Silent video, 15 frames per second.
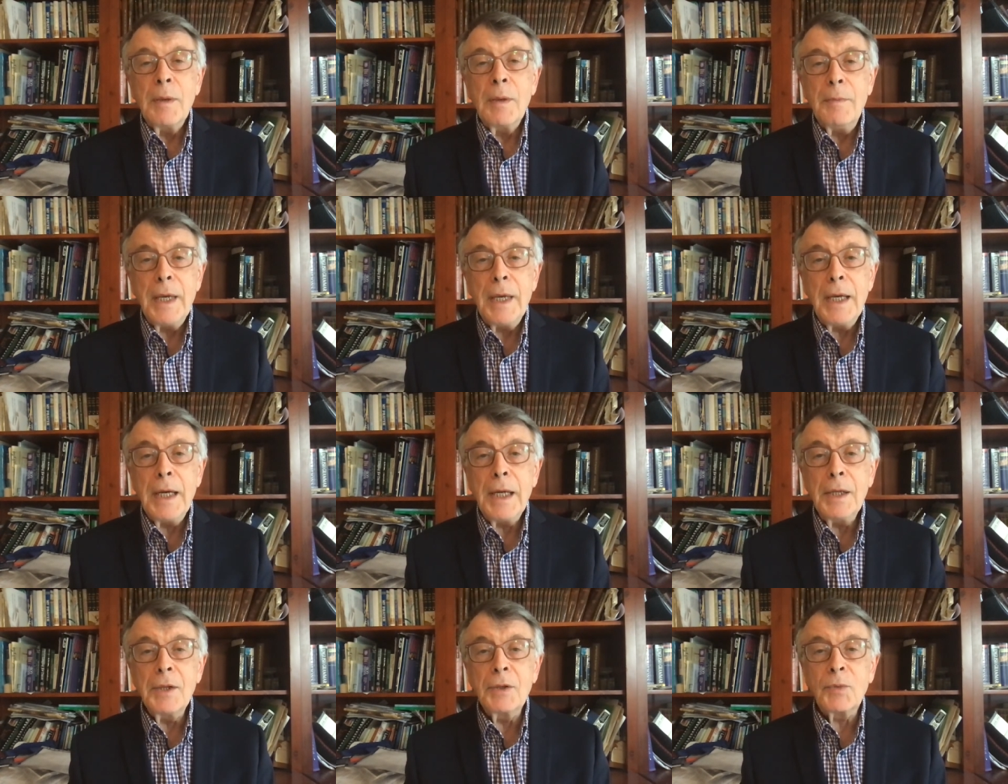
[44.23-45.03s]

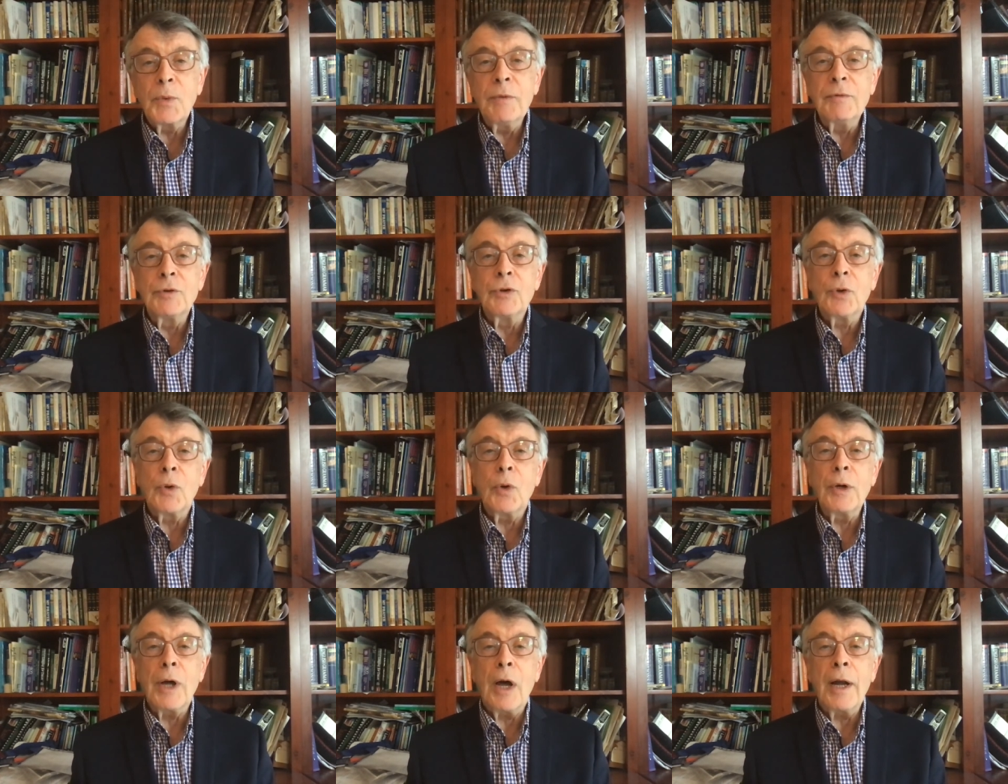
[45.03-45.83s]
meaning that we've
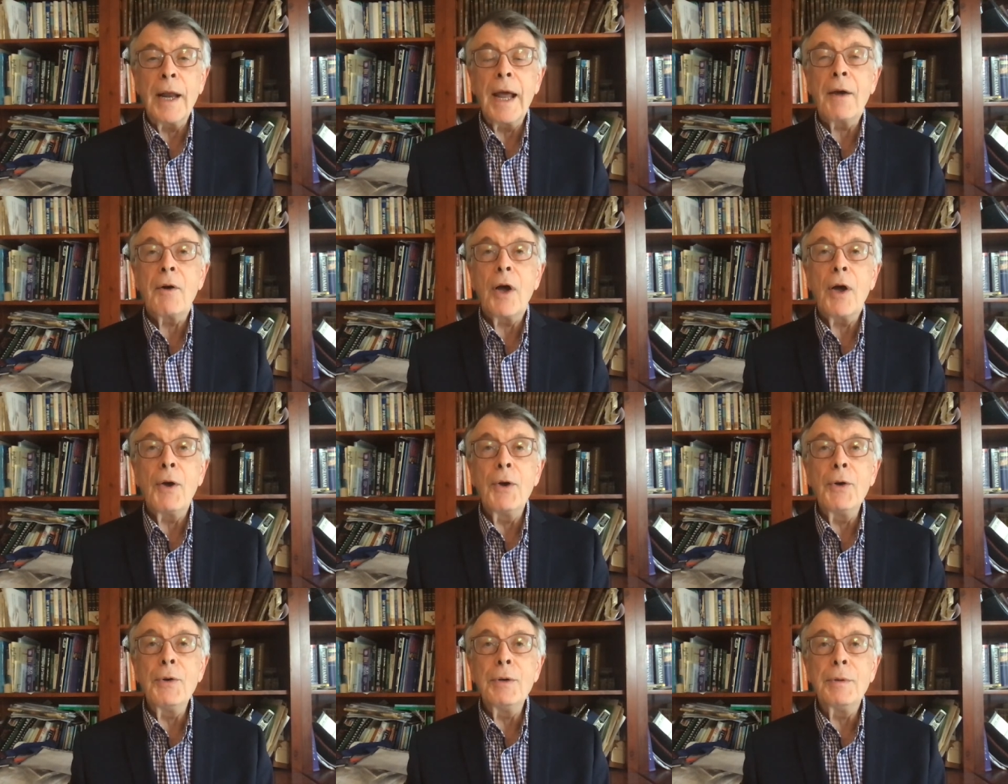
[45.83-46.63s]
drawn on our
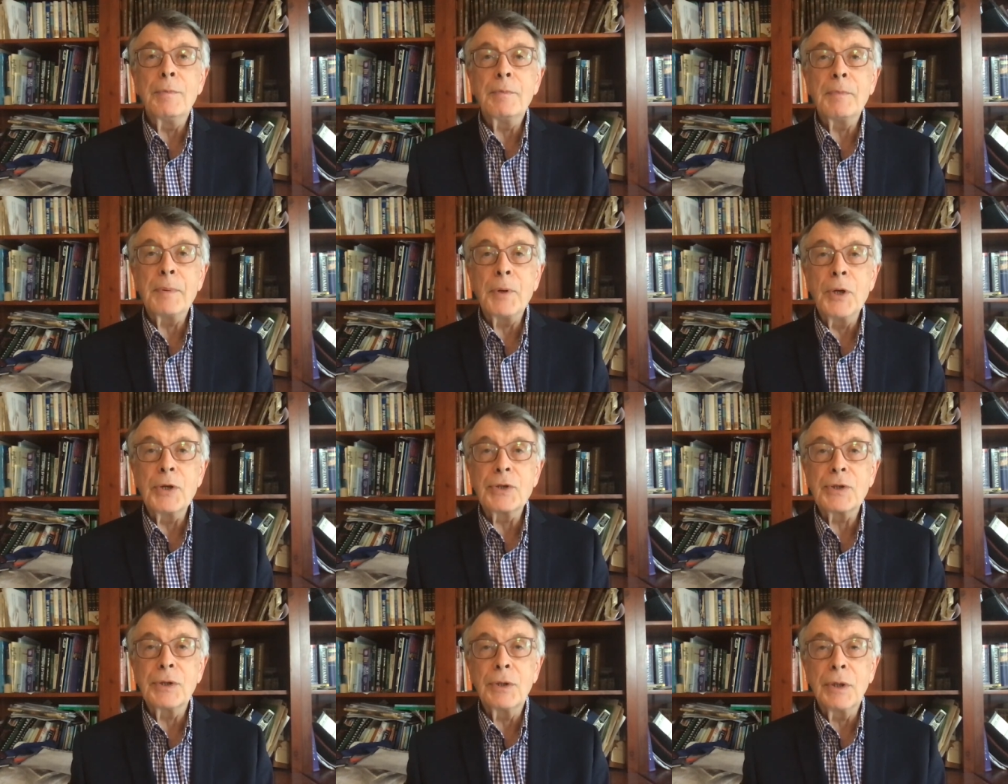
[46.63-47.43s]
own
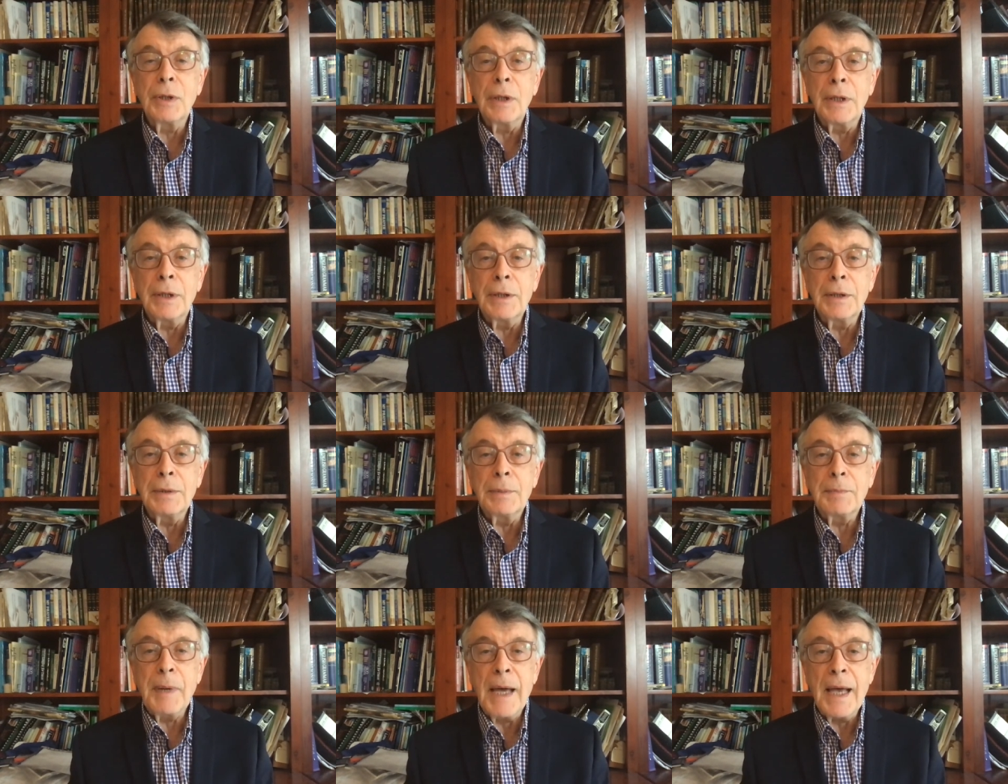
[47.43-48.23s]
personal and
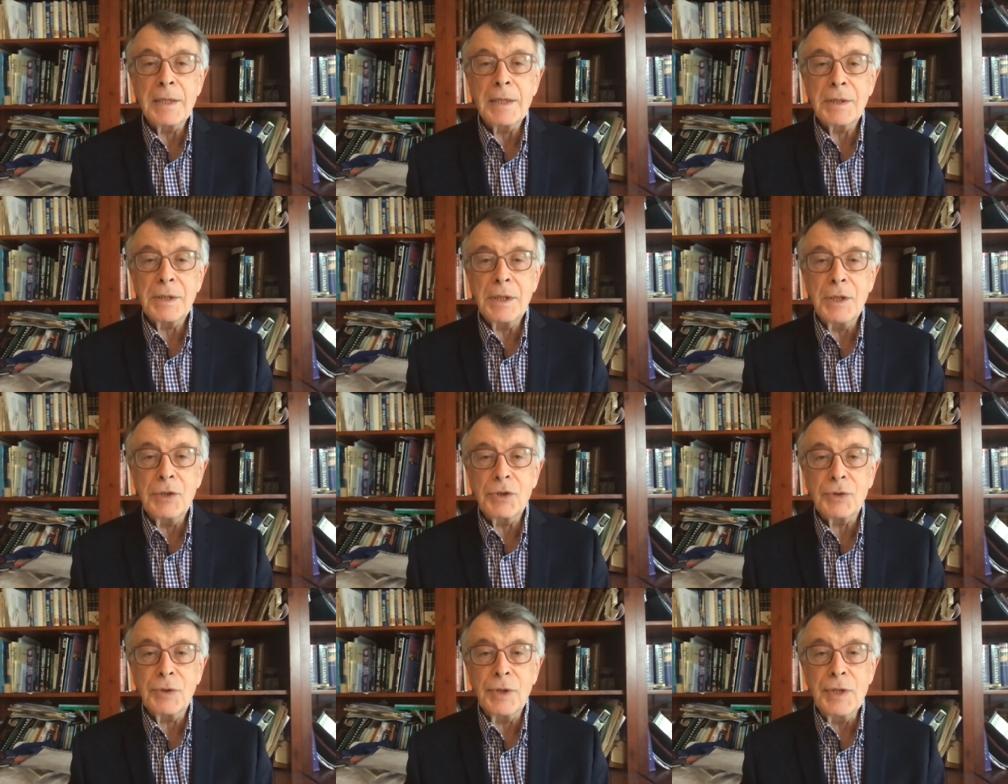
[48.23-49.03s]
past
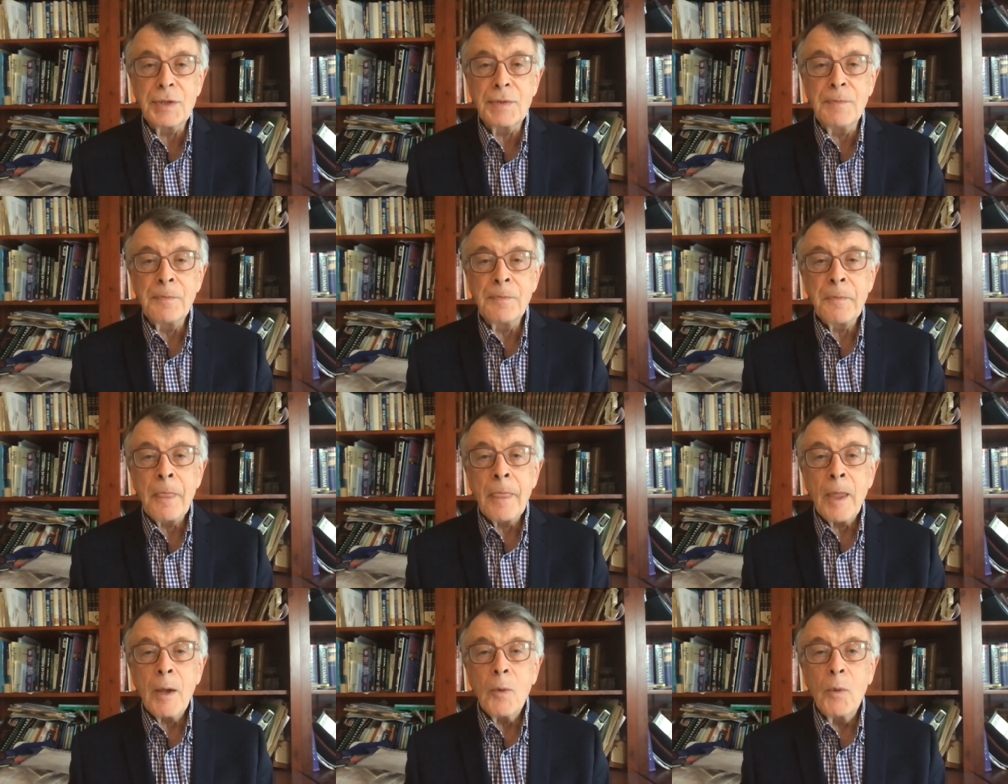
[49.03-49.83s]
histories
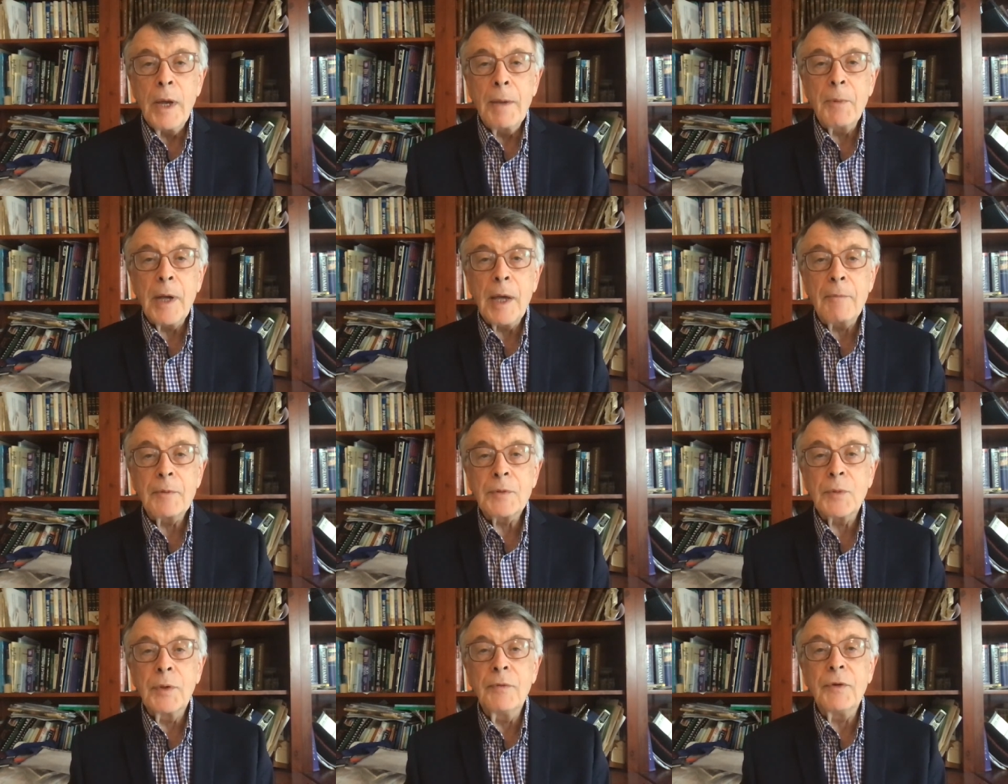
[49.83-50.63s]
where
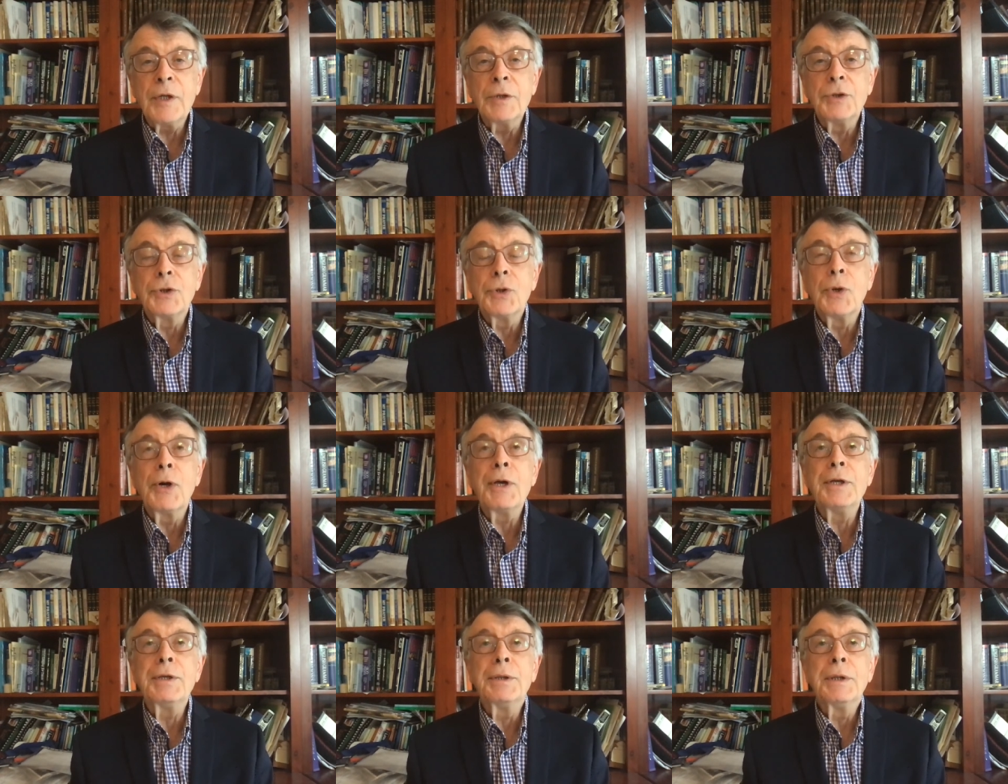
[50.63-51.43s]
perhaps we've
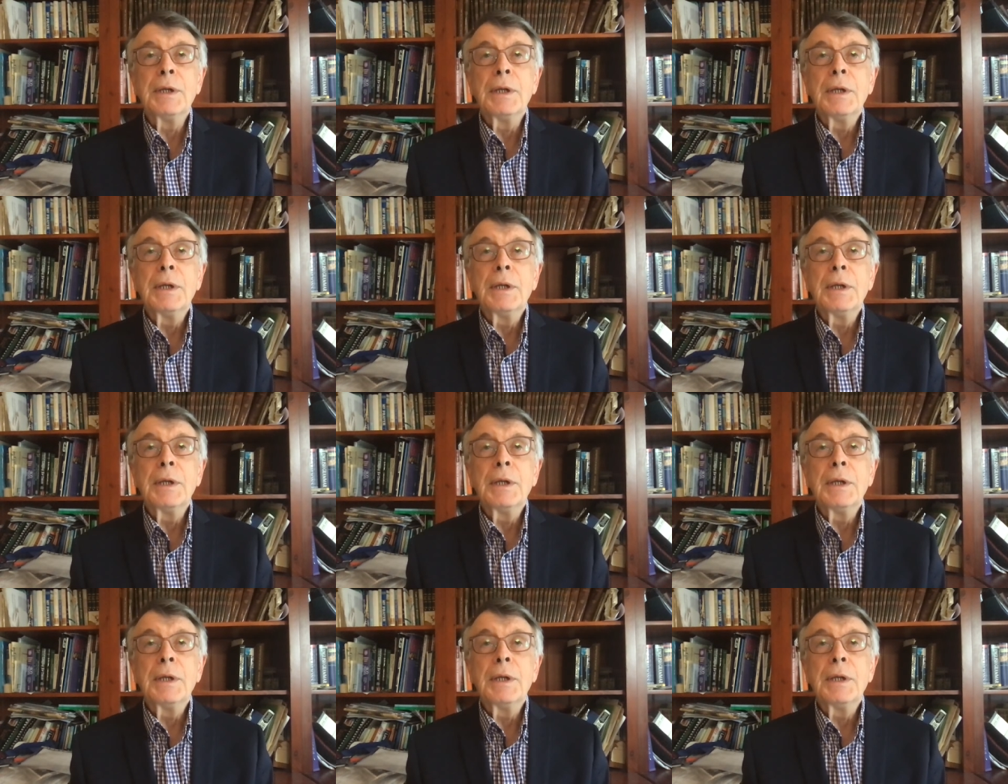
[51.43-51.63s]
enjoyed